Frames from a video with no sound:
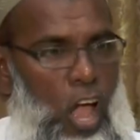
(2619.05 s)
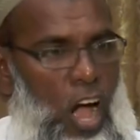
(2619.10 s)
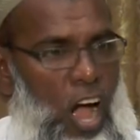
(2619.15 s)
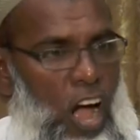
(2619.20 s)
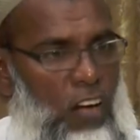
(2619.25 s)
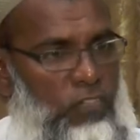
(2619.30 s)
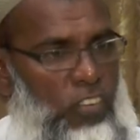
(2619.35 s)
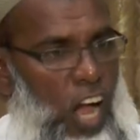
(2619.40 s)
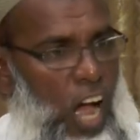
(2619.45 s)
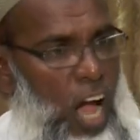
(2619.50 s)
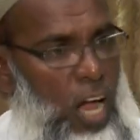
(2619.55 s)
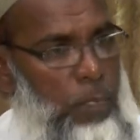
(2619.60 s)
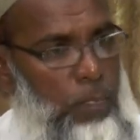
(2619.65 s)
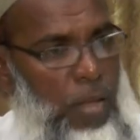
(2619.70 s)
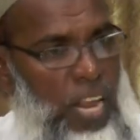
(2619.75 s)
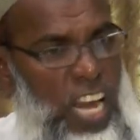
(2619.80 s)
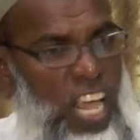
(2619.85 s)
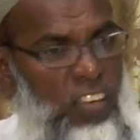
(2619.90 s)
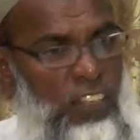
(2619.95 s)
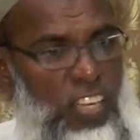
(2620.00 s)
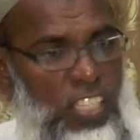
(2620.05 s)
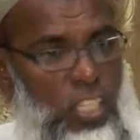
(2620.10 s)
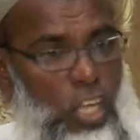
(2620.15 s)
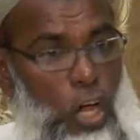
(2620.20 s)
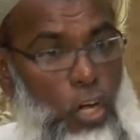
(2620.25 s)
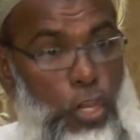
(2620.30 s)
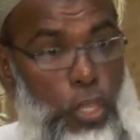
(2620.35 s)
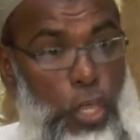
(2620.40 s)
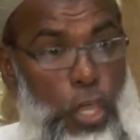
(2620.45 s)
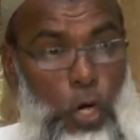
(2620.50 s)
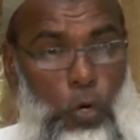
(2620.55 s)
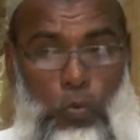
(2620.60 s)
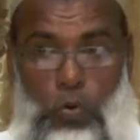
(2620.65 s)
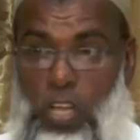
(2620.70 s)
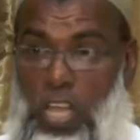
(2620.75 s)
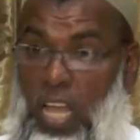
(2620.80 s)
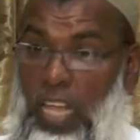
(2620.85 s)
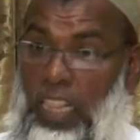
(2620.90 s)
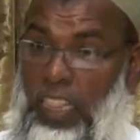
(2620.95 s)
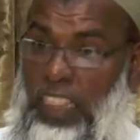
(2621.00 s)
of the unbelievers on
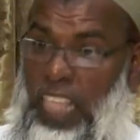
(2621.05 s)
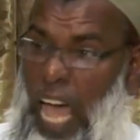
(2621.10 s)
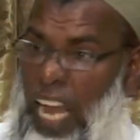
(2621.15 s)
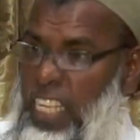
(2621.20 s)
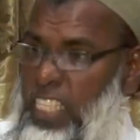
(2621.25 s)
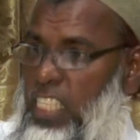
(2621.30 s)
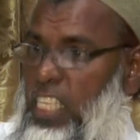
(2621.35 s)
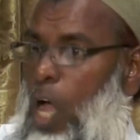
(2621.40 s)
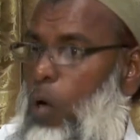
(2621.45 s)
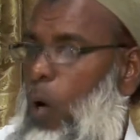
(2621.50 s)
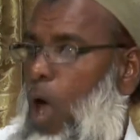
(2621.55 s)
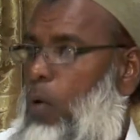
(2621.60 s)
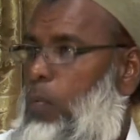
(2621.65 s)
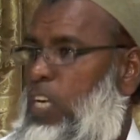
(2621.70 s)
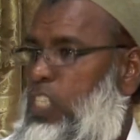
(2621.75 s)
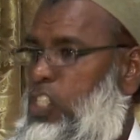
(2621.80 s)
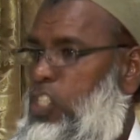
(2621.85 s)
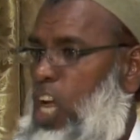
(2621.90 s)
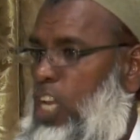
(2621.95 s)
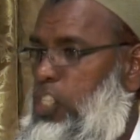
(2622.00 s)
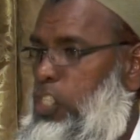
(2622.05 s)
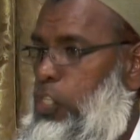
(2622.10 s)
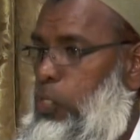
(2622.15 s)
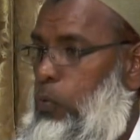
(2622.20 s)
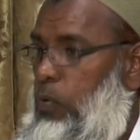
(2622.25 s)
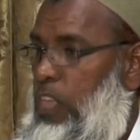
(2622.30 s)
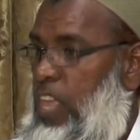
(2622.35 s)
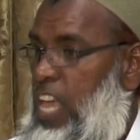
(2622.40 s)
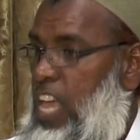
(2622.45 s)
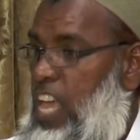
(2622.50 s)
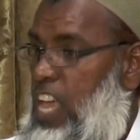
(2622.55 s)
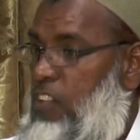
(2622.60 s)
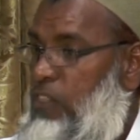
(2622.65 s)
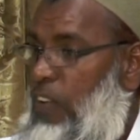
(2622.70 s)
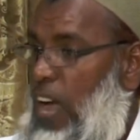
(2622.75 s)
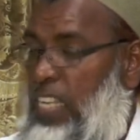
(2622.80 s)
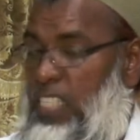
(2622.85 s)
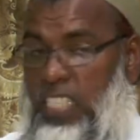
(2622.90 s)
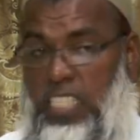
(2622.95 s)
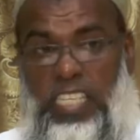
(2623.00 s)
you, that is how I will judge you. If
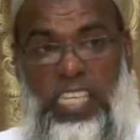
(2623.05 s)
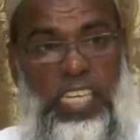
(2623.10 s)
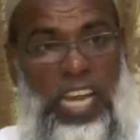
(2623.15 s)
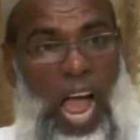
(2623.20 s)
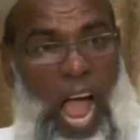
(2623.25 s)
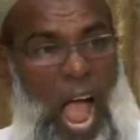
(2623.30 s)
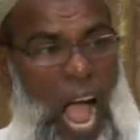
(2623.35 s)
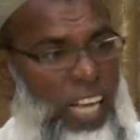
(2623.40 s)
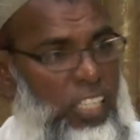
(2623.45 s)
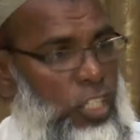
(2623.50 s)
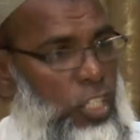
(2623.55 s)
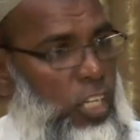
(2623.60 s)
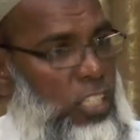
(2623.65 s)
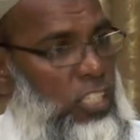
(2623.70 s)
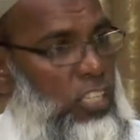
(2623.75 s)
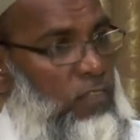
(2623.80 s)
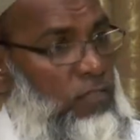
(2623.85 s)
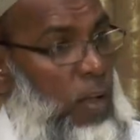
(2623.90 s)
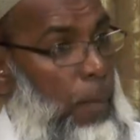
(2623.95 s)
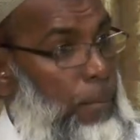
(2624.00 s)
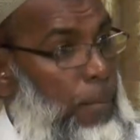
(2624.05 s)
I see the actions of the